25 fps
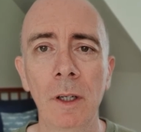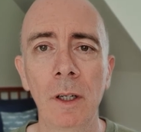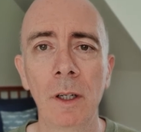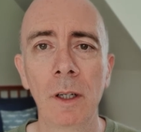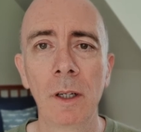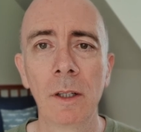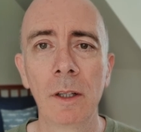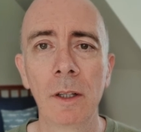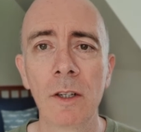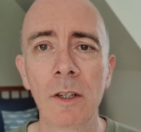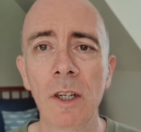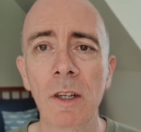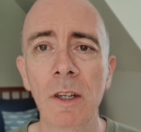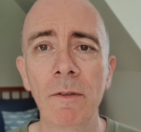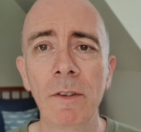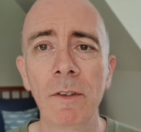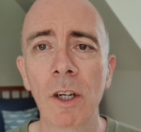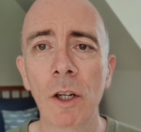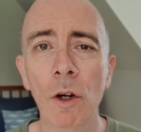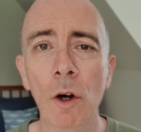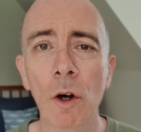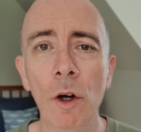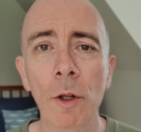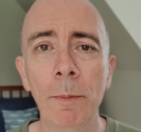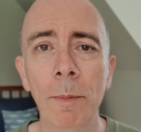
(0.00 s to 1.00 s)
There's even a
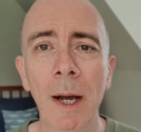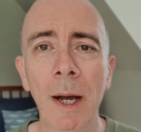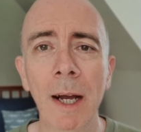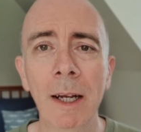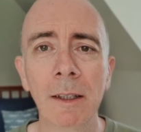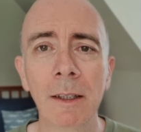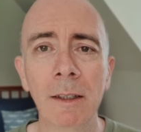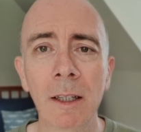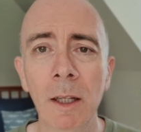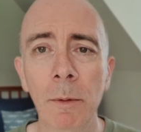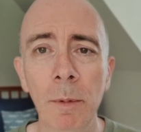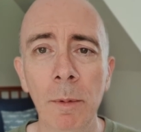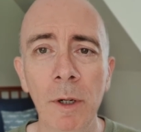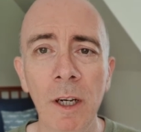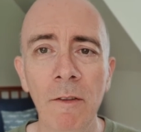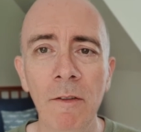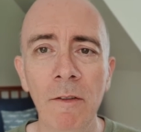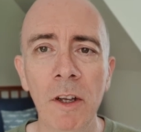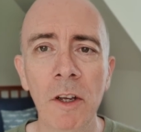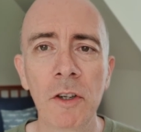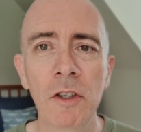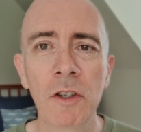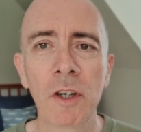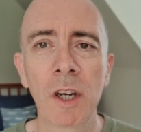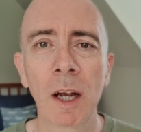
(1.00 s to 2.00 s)
nod back to the
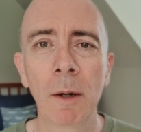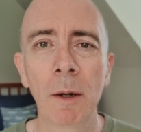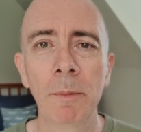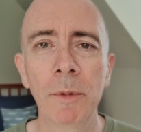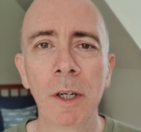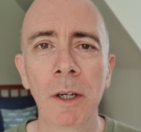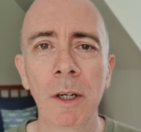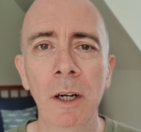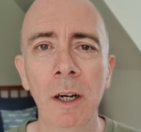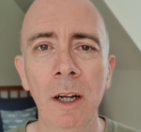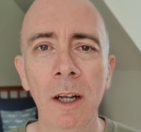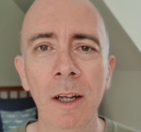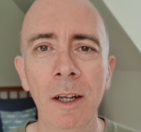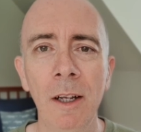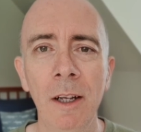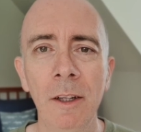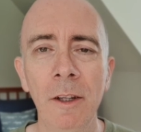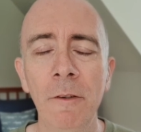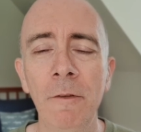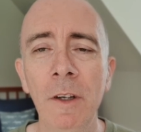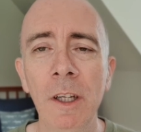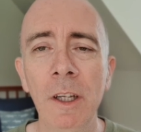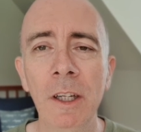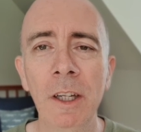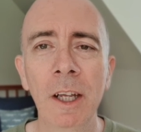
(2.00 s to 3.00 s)
previous chapter, the
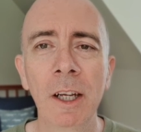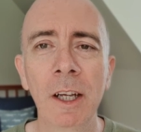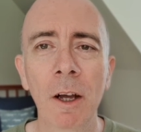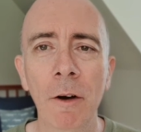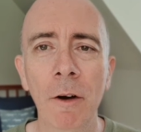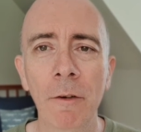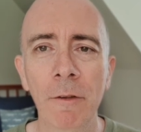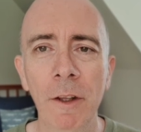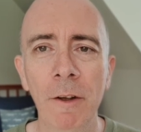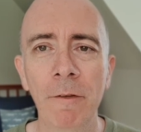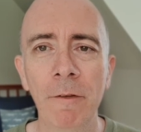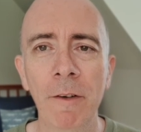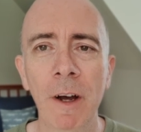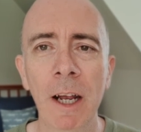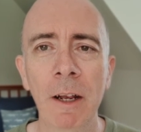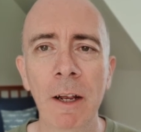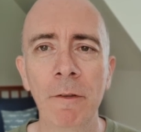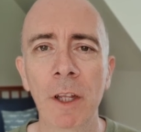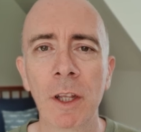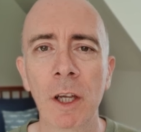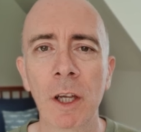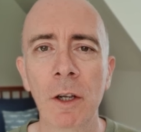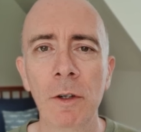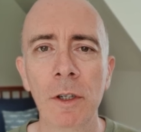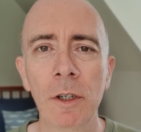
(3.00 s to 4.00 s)
feeding of the
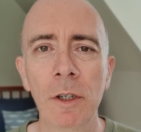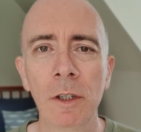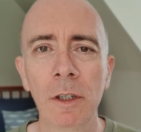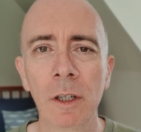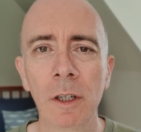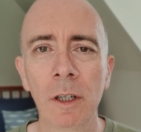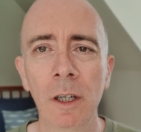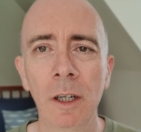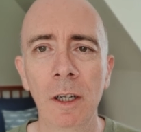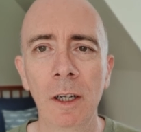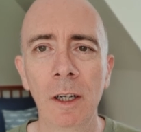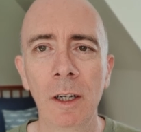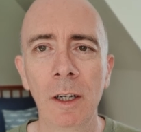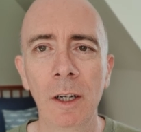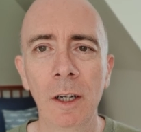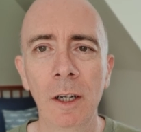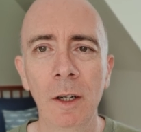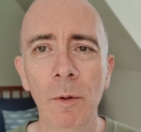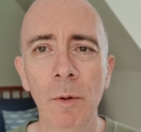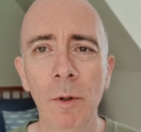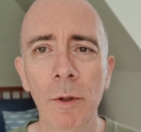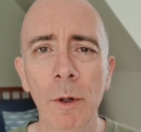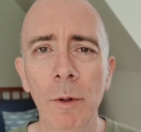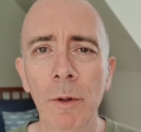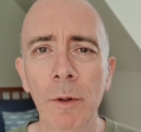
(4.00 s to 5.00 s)
5,000,
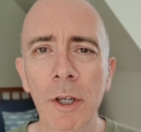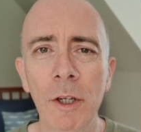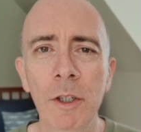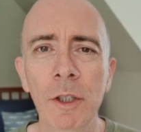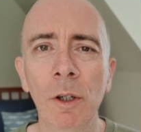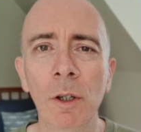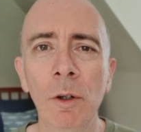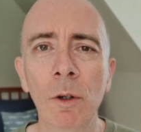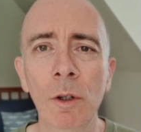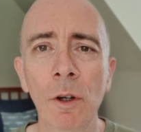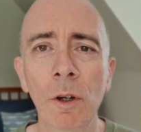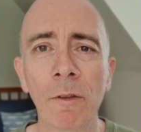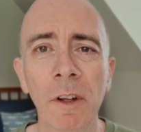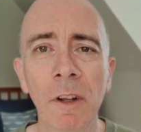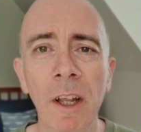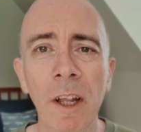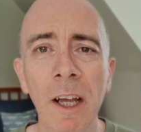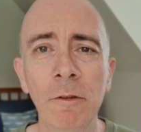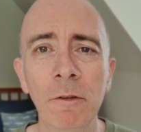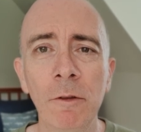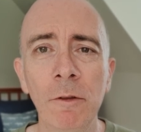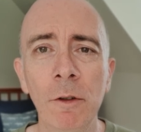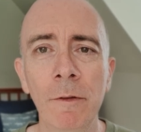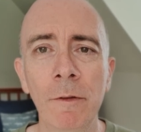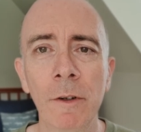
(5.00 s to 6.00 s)
with all this talk of
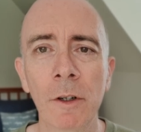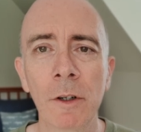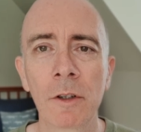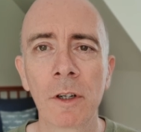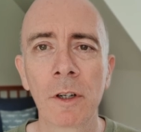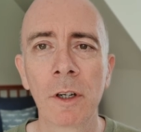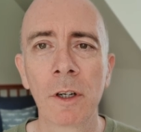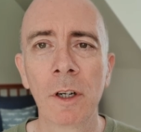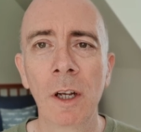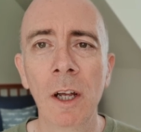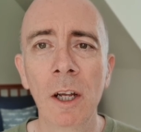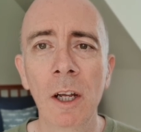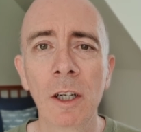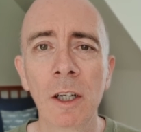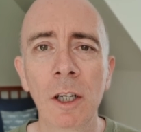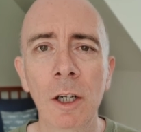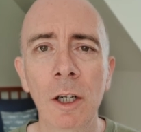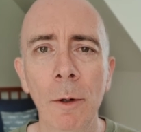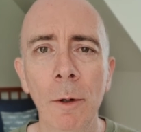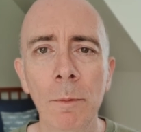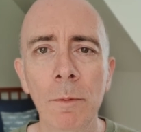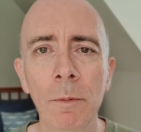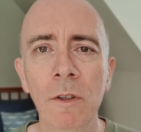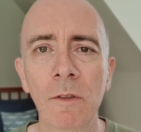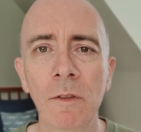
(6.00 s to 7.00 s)
leftovers,
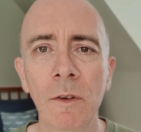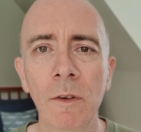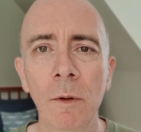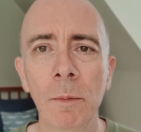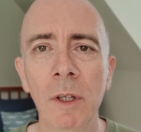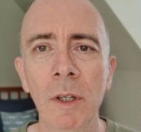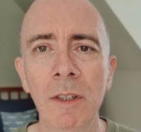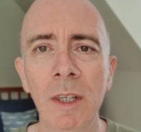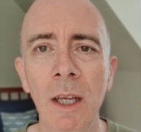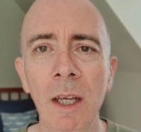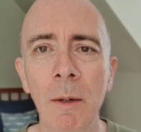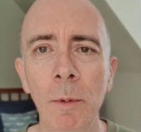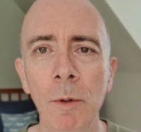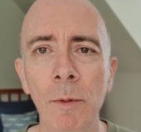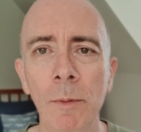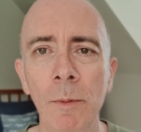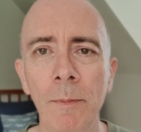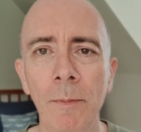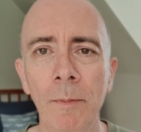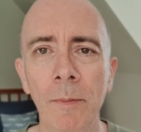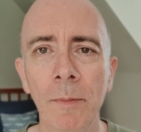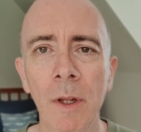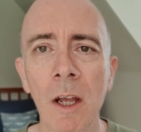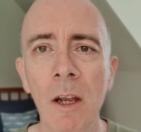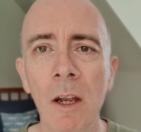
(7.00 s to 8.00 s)
crumbs from the table.
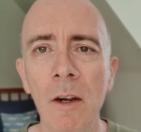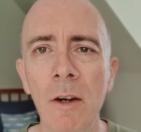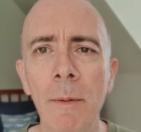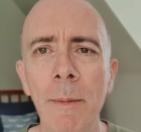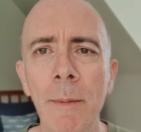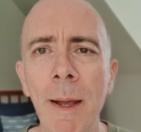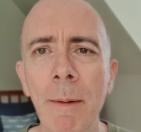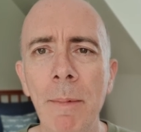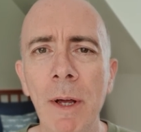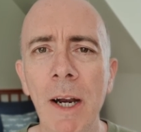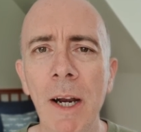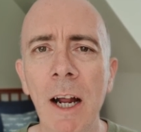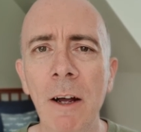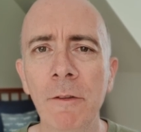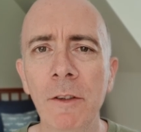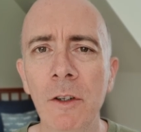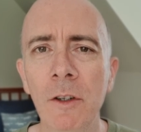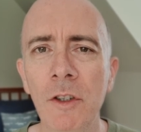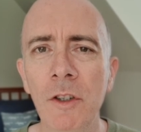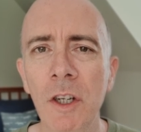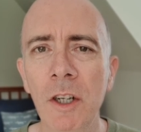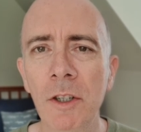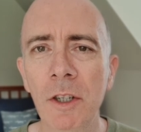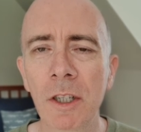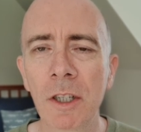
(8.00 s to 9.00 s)
Remember, after
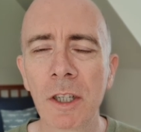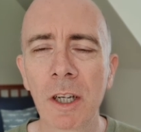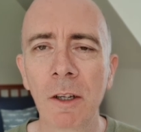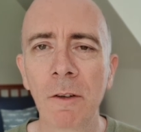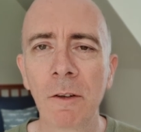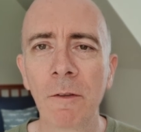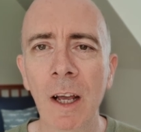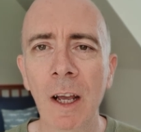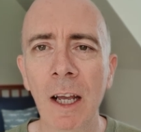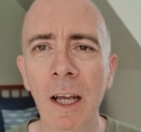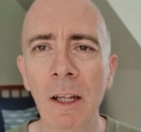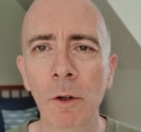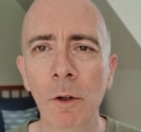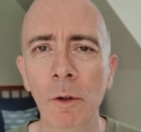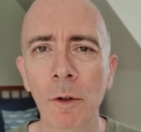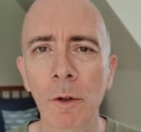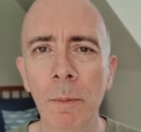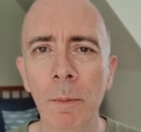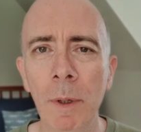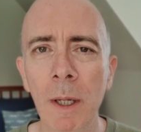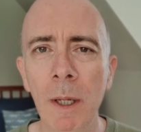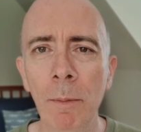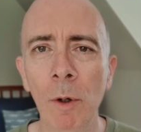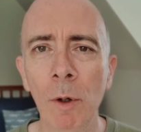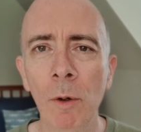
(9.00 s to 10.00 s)
Jesus had fed all the
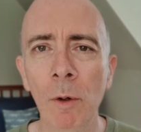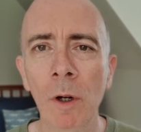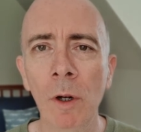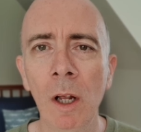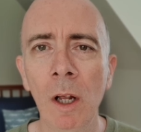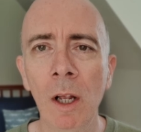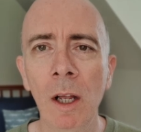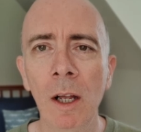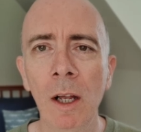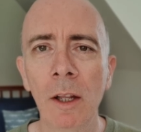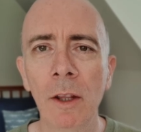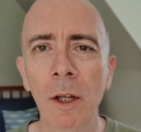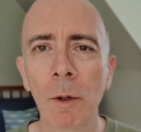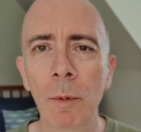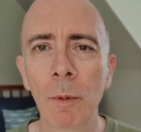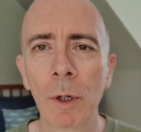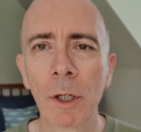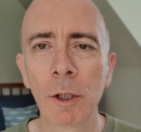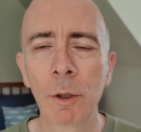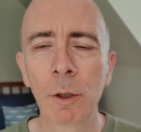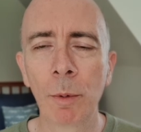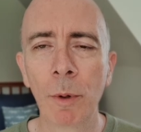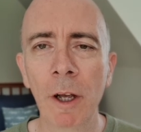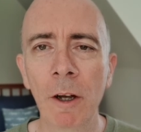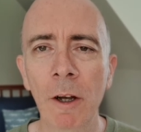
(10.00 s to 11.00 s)
people, there were
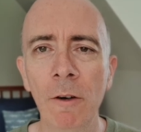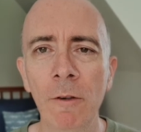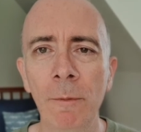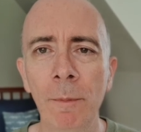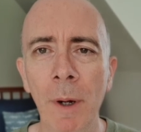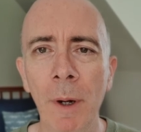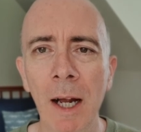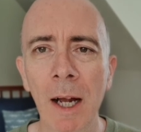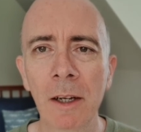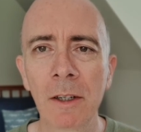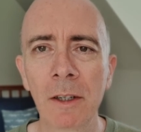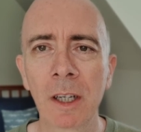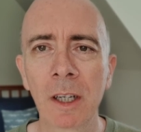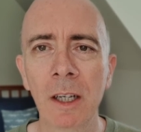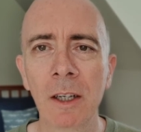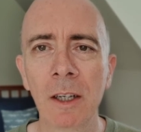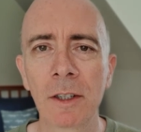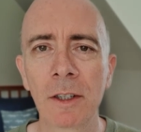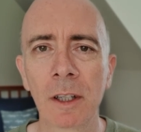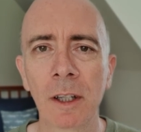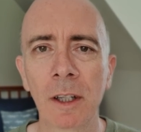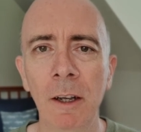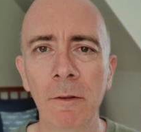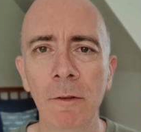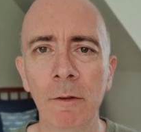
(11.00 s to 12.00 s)
12 baskets
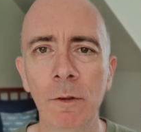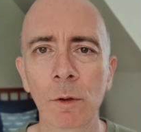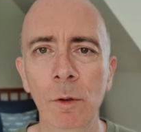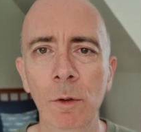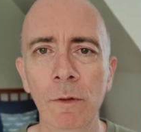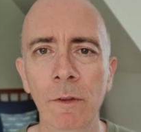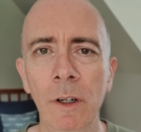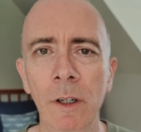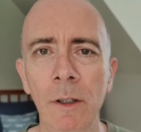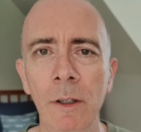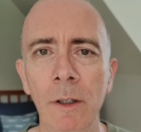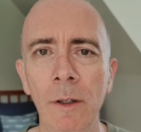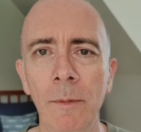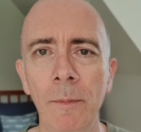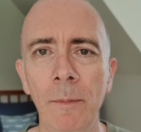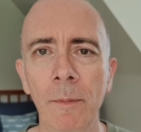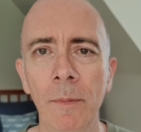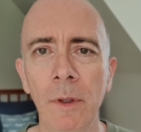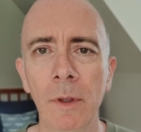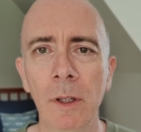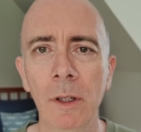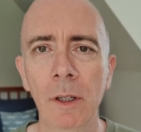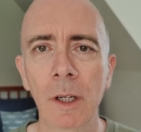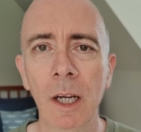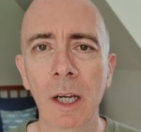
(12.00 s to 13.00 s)
left over,
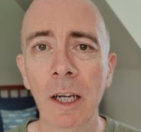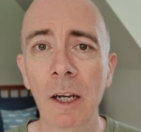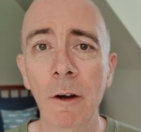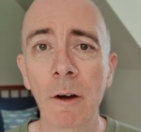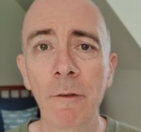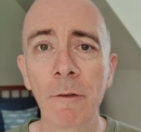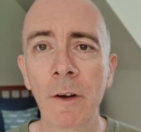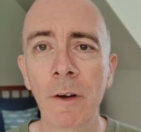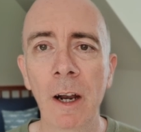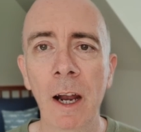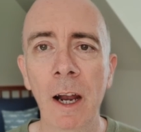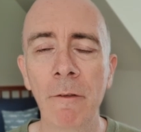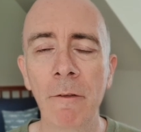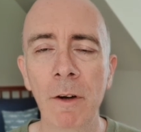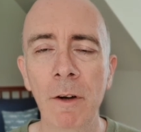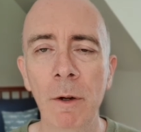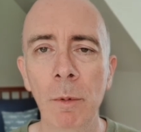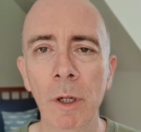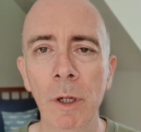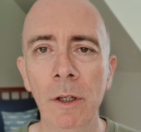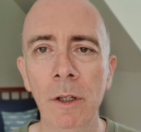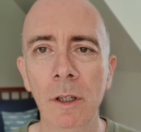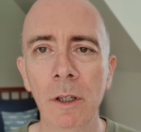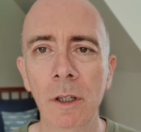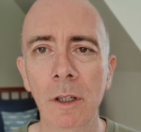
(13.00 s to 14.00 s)
enough for everyone,
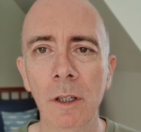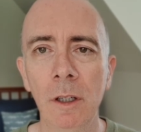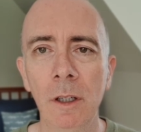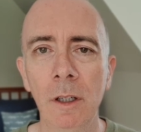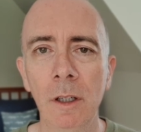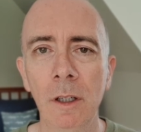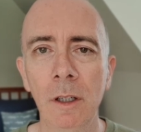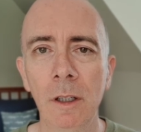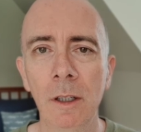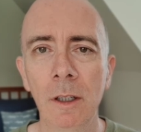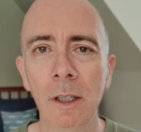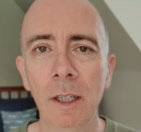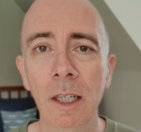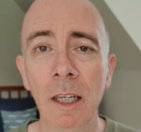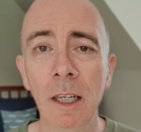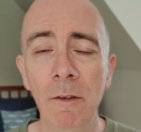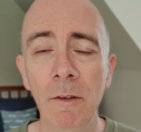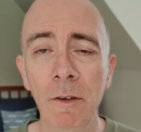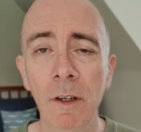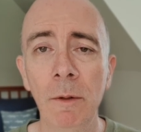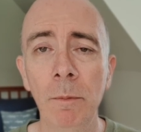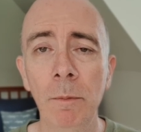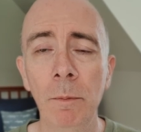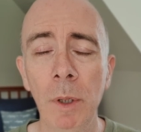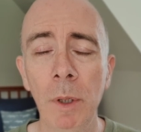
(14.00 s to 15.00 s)

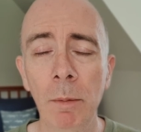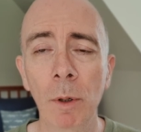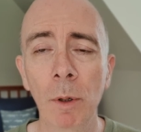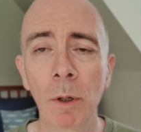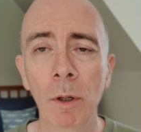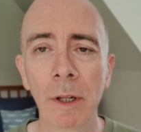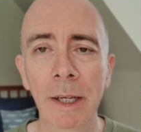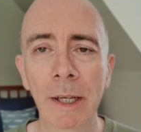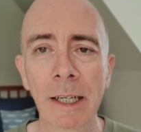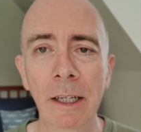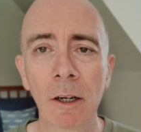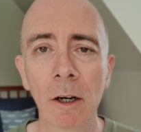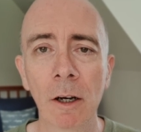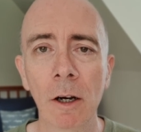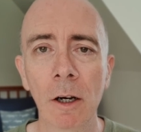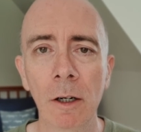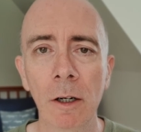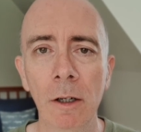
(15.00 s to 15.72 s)
even people like her.